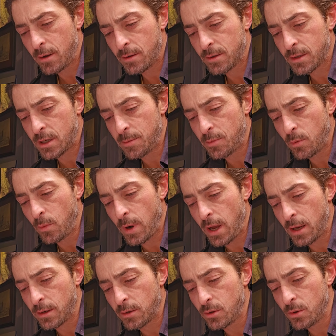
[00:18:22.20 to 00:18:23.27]
Just keep it
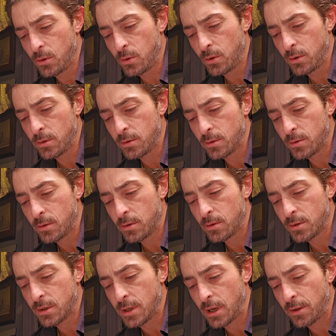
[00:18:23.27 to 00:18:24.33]
wet, cool.
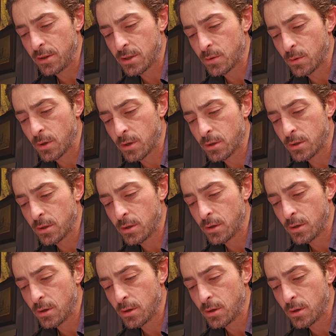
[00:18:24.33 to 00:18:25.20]
See how this works.